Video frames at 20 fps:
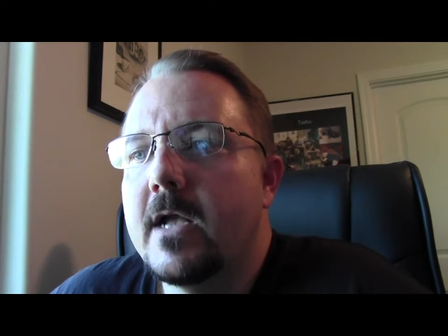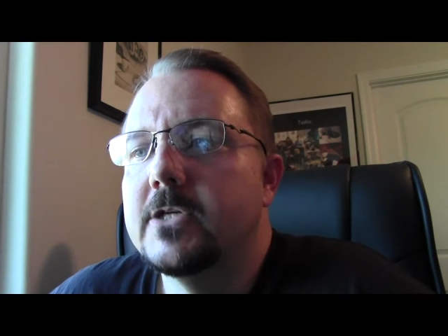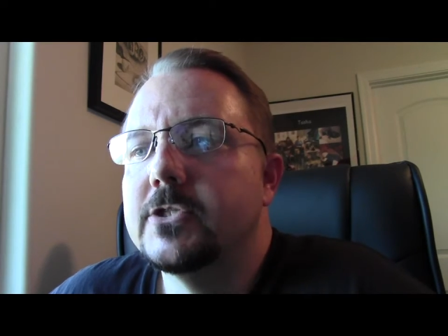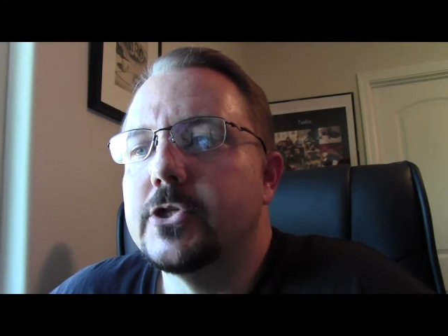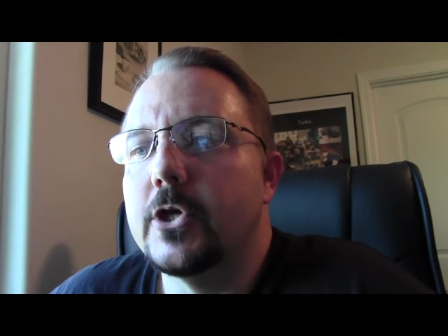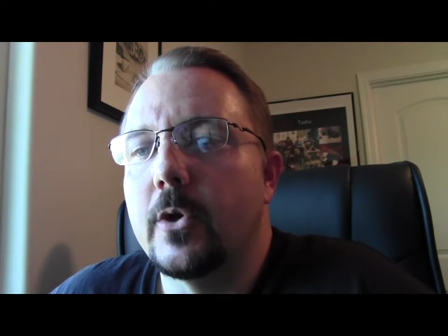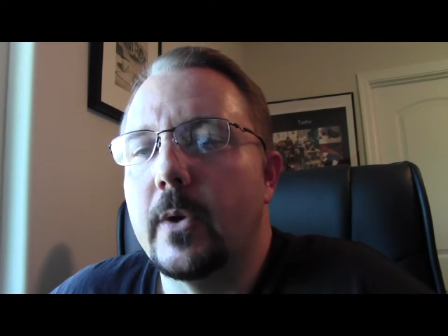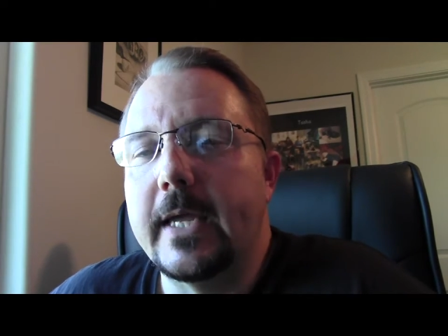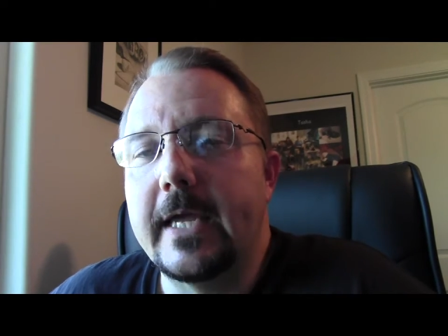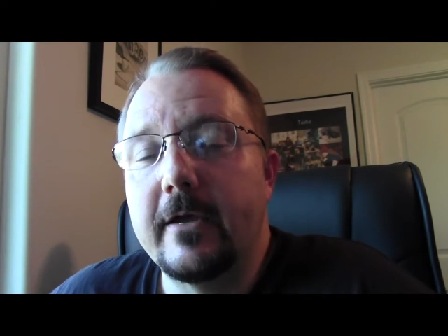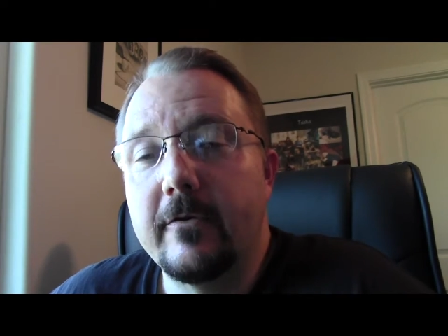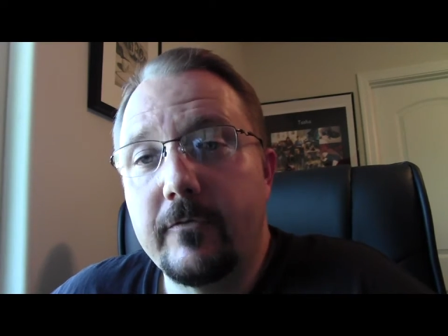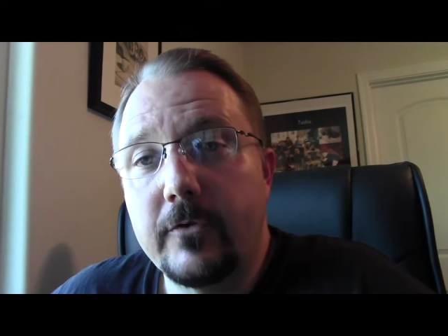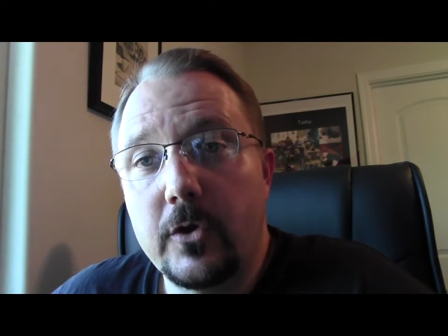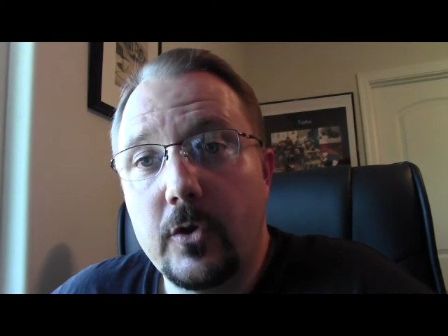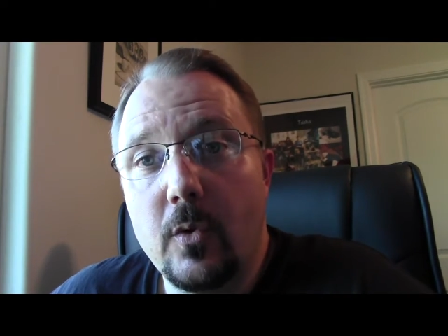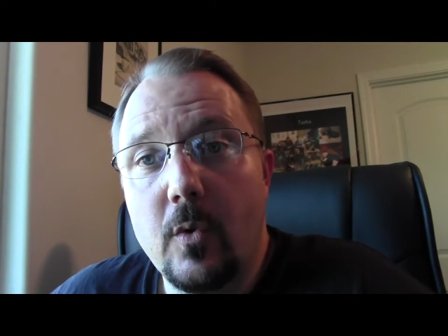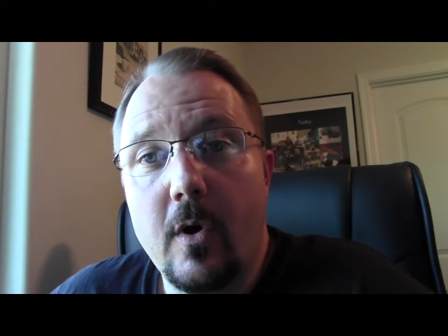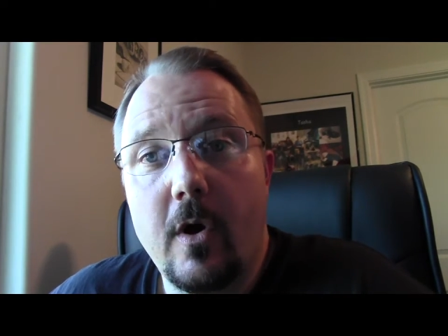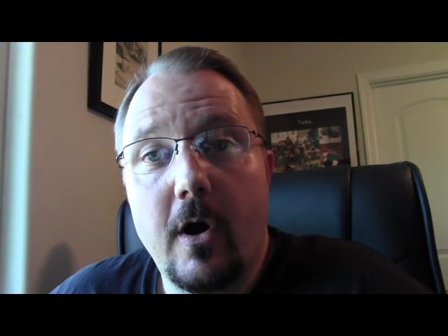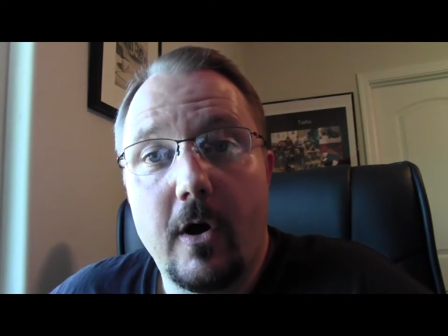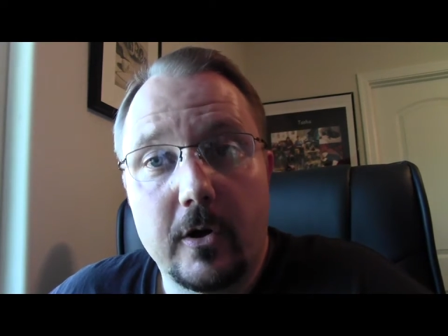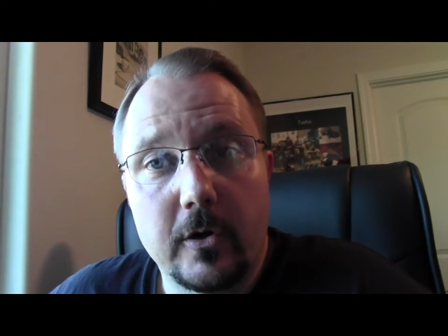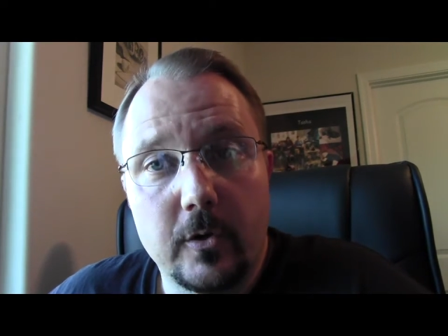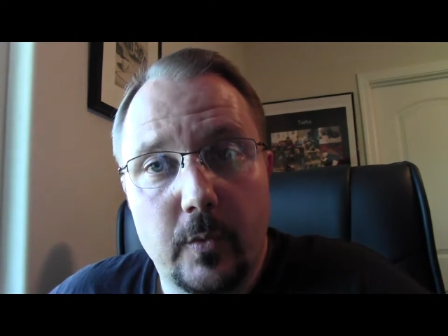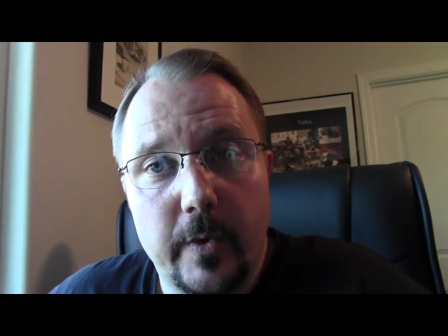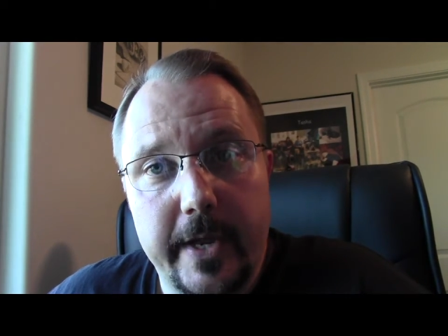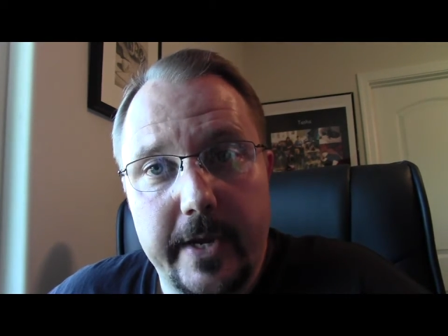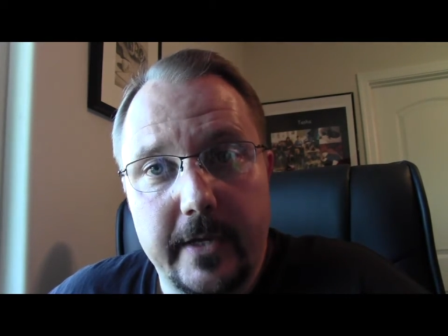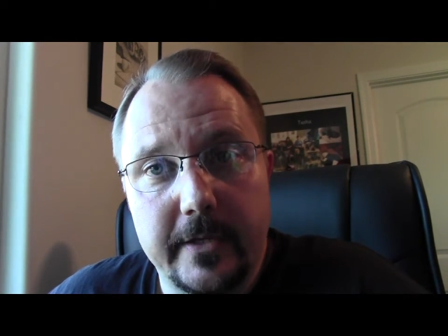So if you
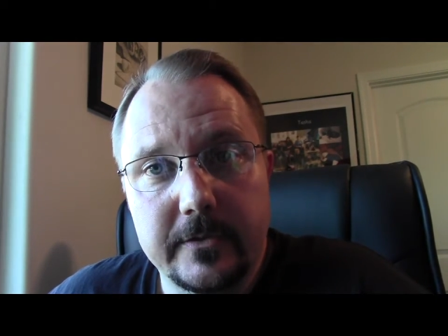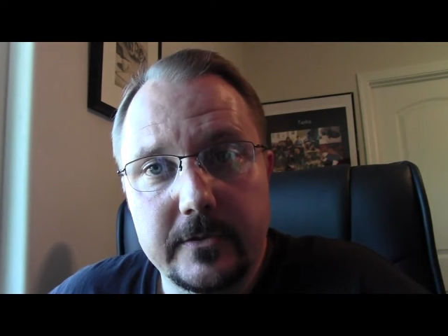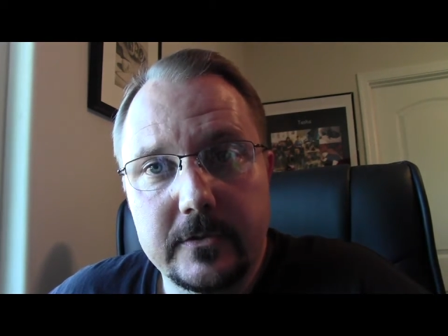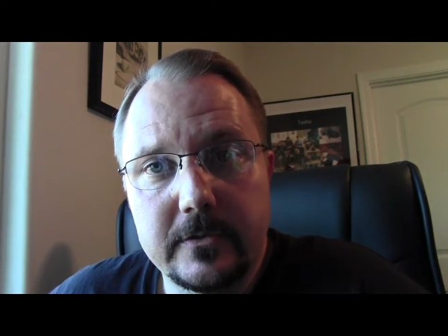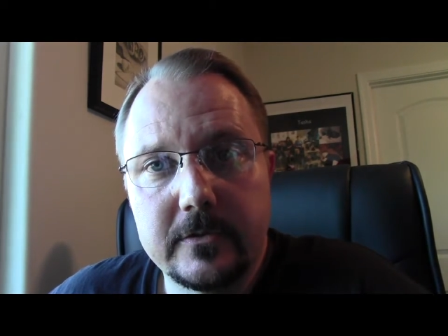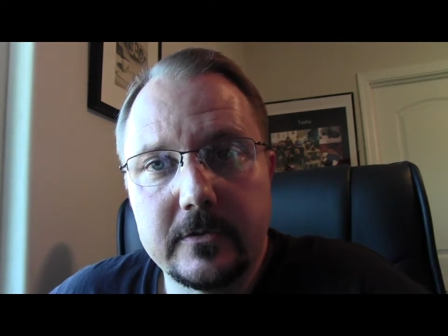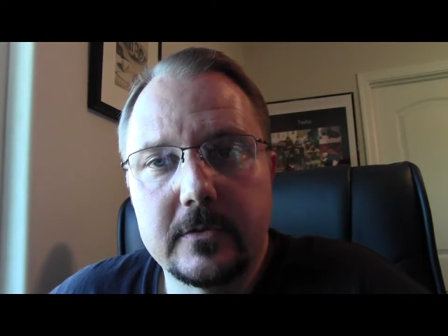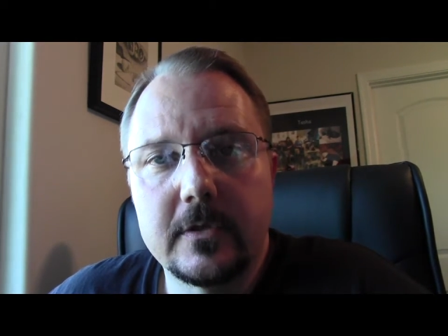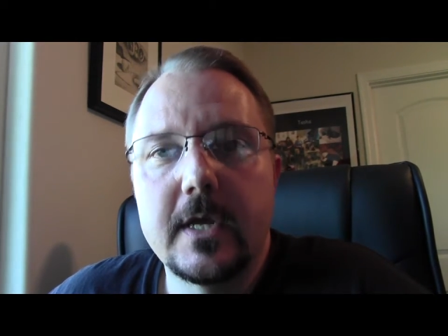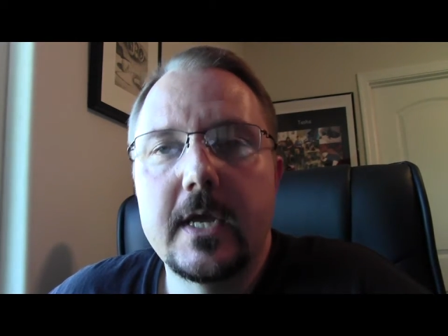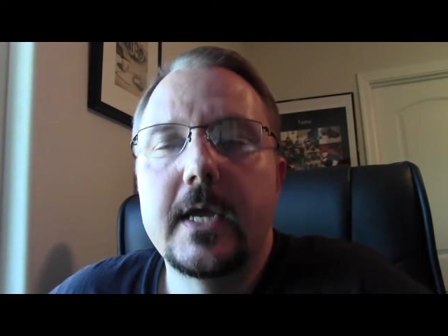are a witness,